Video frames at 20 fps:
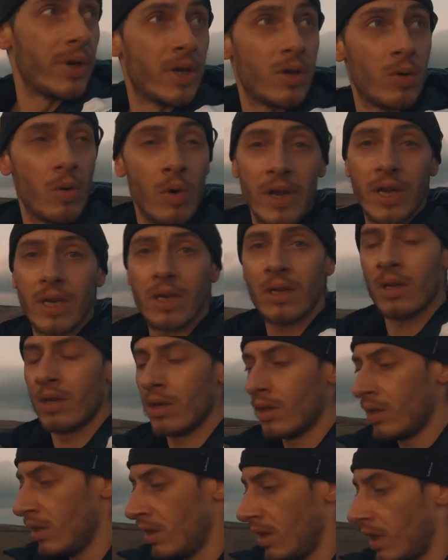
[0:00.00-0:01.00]
quick,
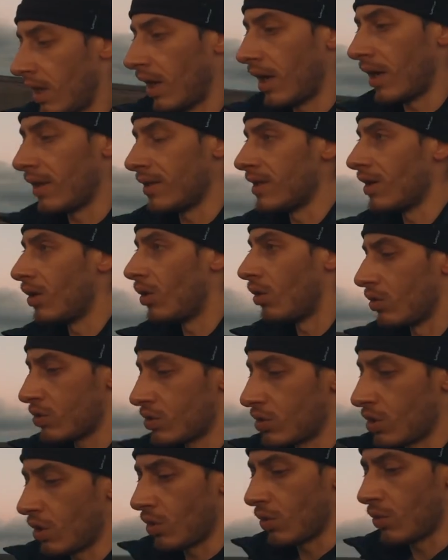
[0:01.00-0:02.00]
and it
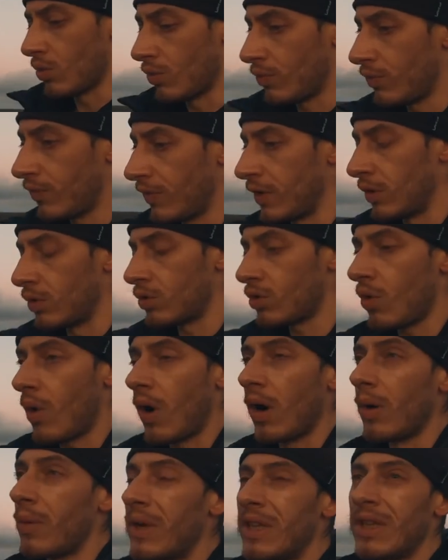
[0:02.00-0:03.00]
also feels
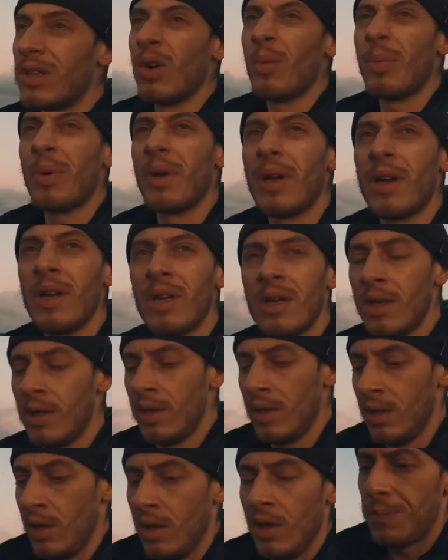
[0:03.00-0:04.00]
quite windy up here.
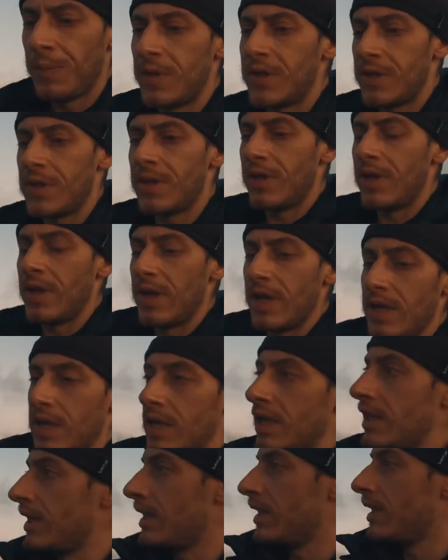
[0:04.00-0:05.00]

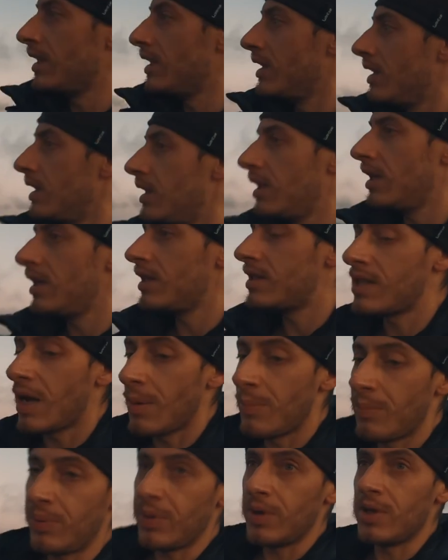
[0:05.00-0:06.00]
The
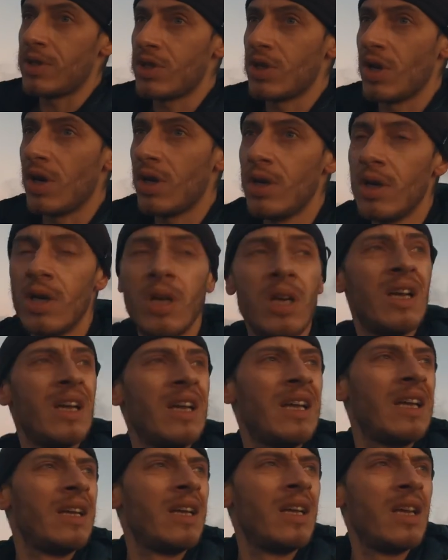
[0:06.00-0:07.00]
temperature
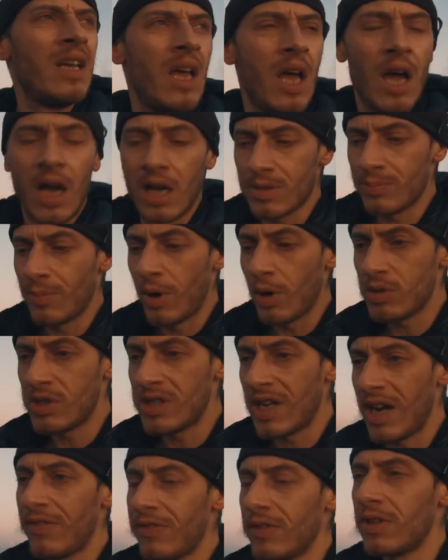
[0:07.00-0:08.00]
has most
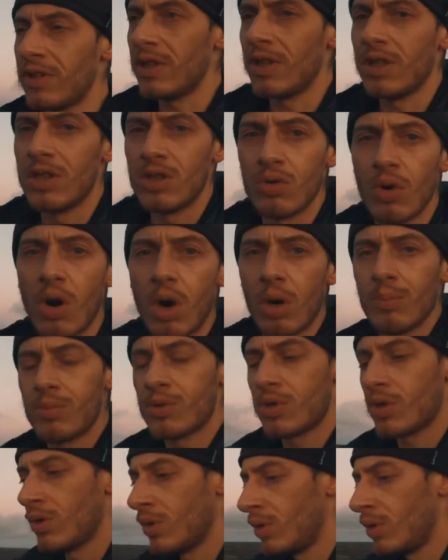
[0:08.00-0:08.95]
definitely dropped,